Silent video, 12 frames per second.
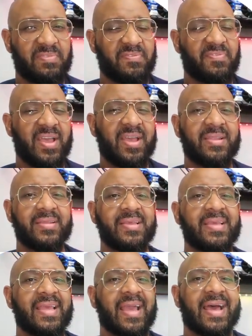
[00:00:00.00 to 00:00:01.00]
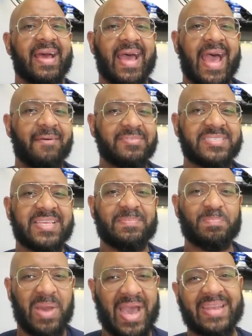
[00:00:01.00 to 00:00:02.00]
Perfectly fine.
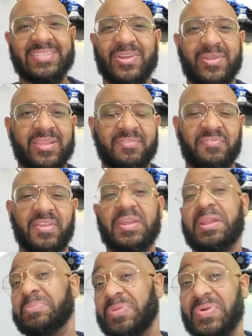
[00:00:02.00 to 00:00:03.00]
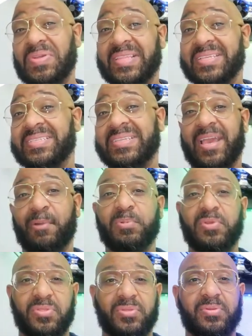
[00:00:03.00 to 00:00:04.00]
Obviously, mine is already configured. I'm doing this to
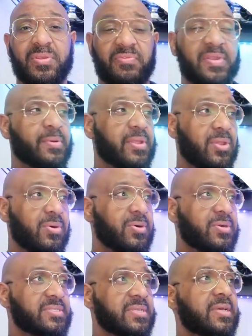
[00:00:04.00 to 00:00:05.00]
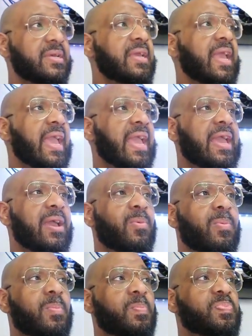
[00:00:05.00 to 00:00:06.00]
help you through configuring yours.
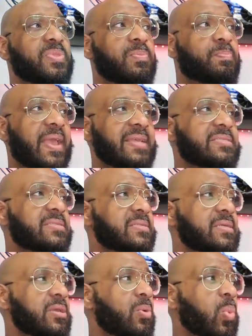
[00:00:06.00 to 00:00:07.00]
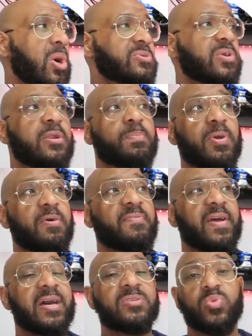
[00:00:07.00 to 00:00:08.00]
And basically, once we go to
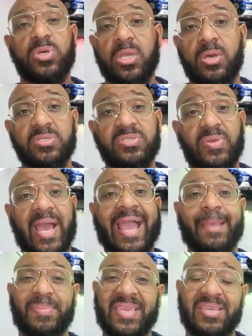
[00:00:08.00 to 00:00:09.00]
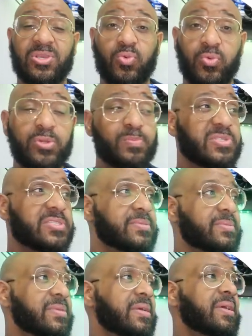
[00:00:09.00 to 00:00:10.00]
profiles, we'll go to IP
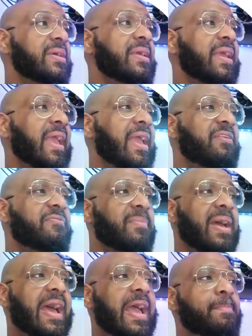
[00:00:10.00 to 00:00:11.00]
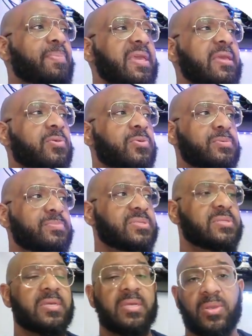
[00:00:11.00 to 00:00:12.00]
groups. And from IP
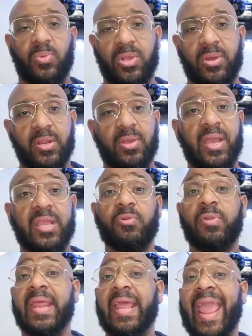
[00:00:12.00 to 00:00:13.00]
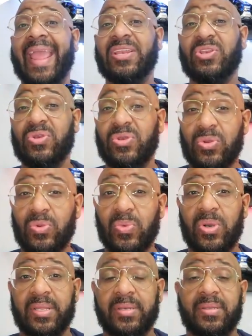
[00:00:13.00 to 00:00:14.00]
groups, we're going to go ahead and create a
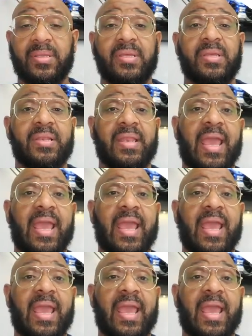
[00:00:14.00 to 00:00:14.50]
new one.